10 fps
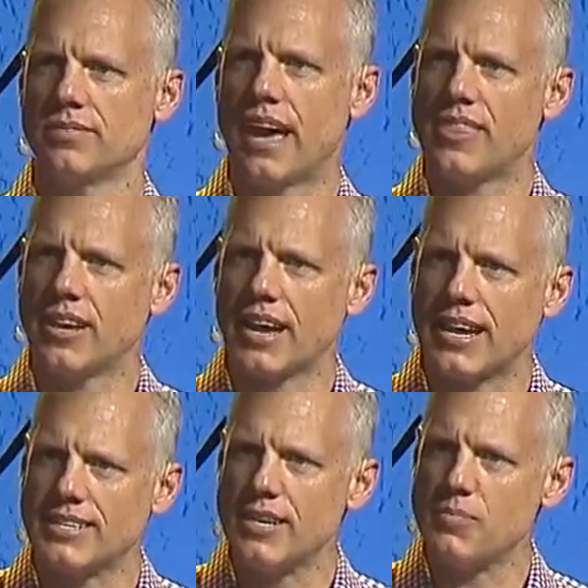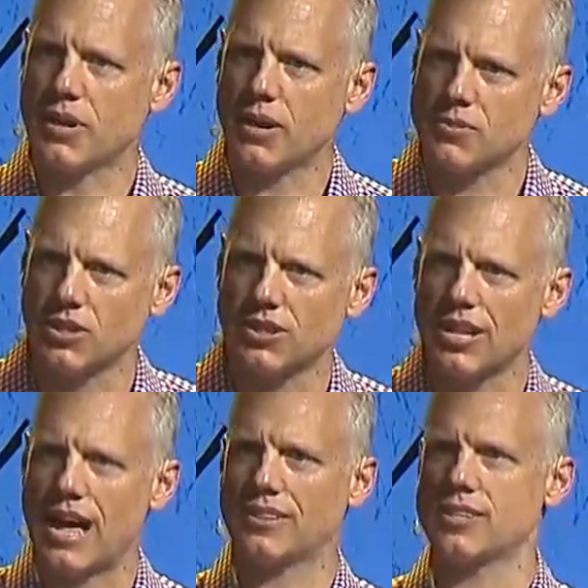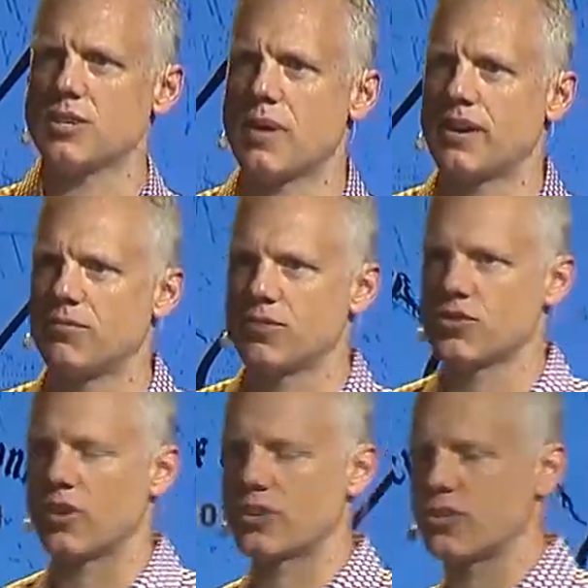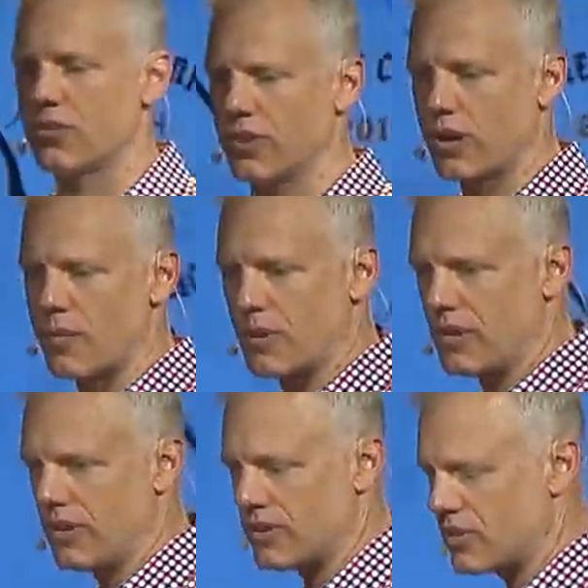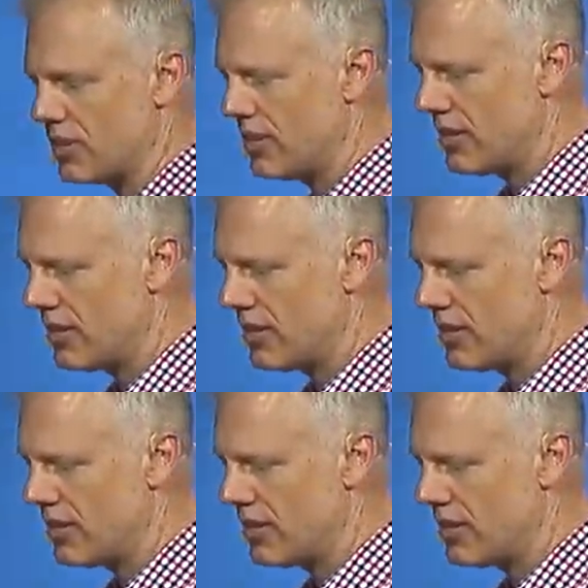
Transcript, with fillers: I think IT becomes a lot less about infrastructure over the coming years.